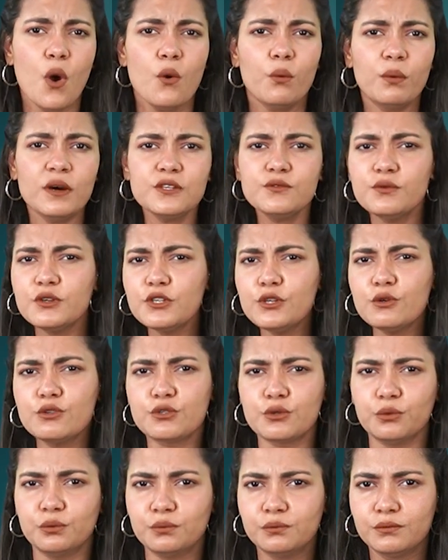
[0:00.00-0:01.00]
What would you
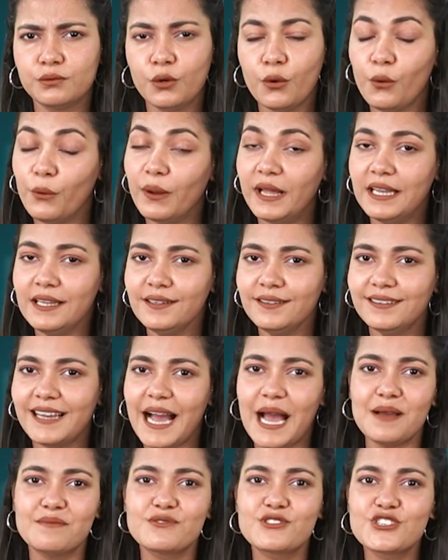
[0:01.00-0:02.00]
do? Well,
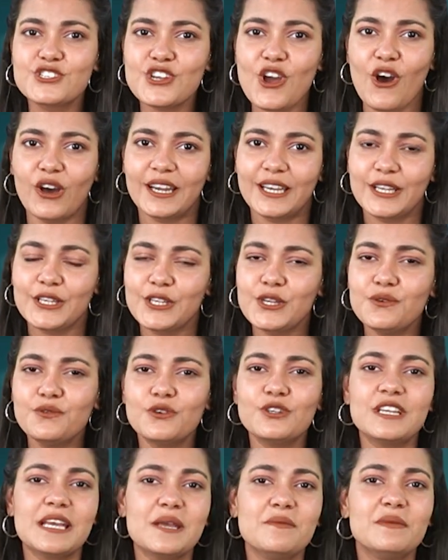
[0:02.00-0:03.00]
I'm sure you
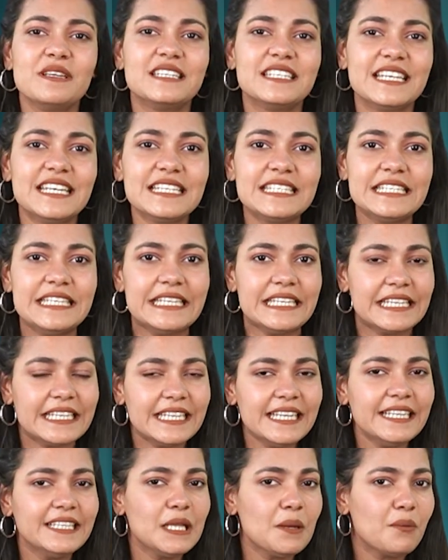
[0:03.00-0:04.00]
would immediately
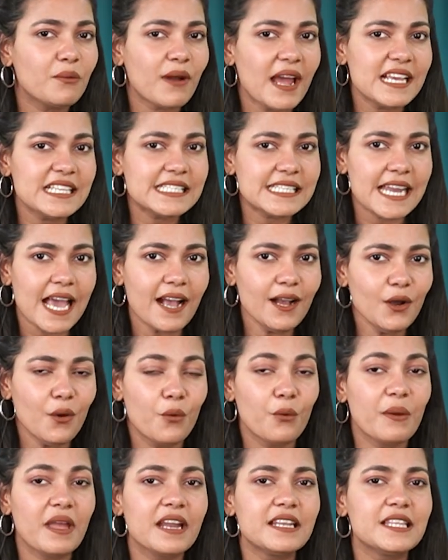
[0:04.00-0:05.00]
read the price tag
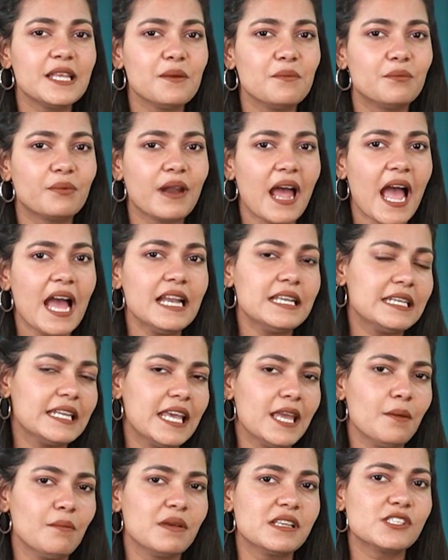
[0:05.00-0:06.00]
where the brand
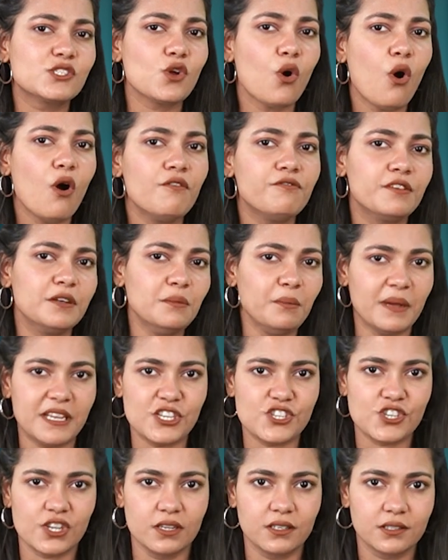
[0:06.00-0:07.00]
name is often
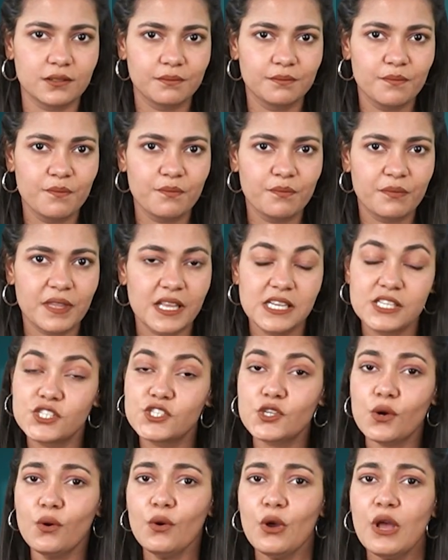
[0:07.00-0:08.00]
mentioned.
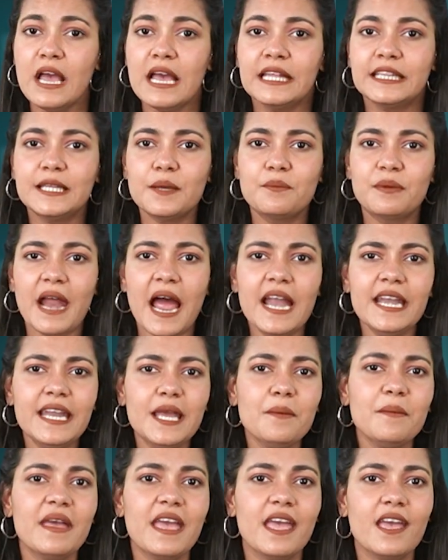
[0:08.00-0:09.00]
So, the brand
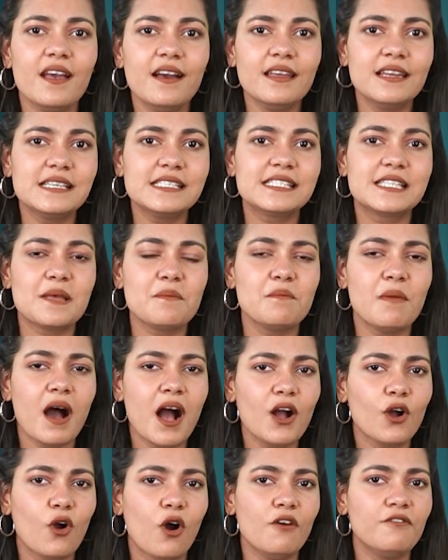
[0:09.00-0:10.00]
name here is the
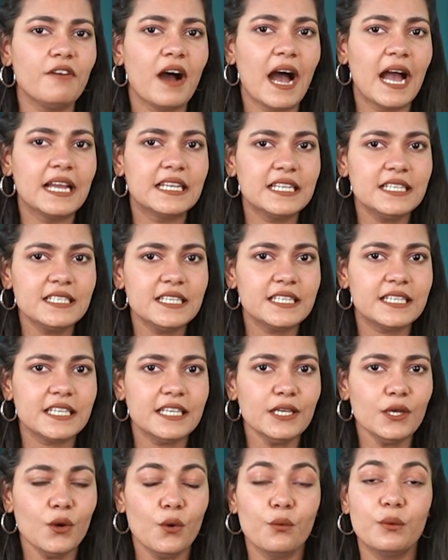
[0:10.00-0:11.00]
mark of
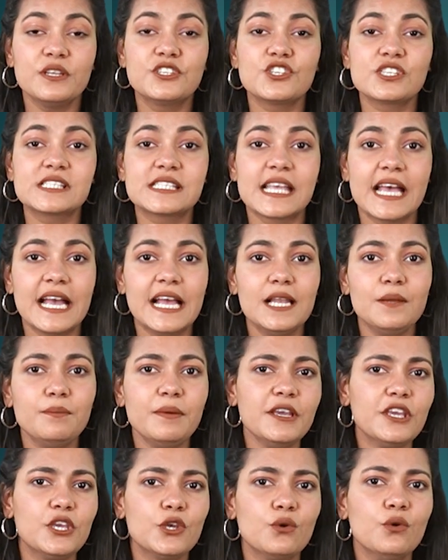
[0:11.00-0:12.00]
identity which is
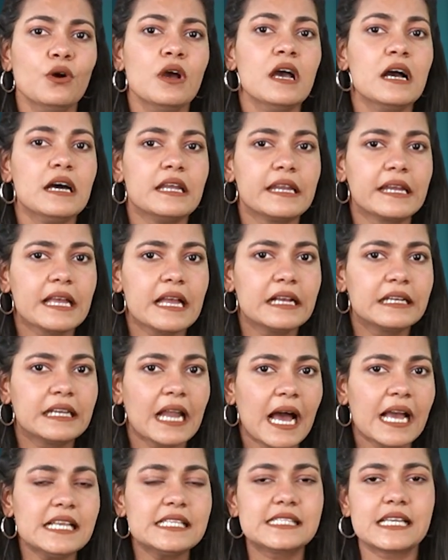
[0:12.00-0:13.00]
helping you
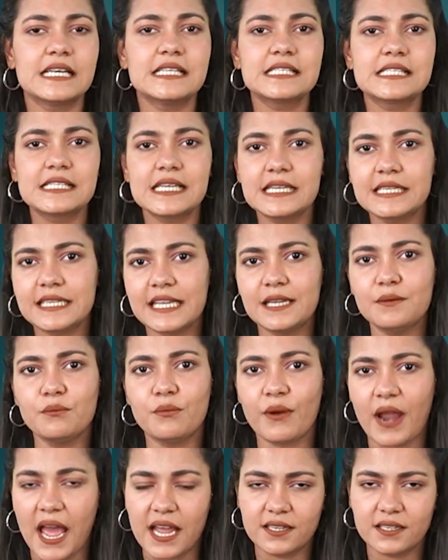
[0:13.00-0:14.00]
recognize a certain
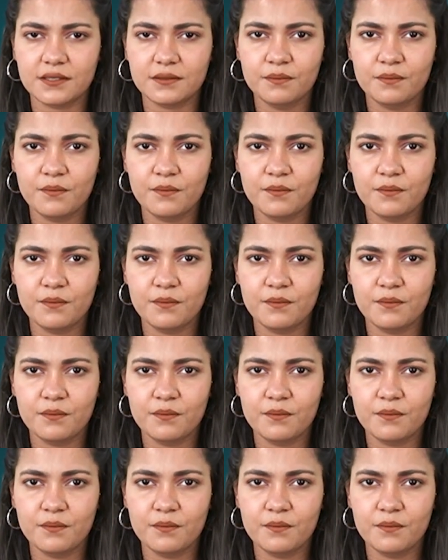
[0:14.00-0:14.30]
brand.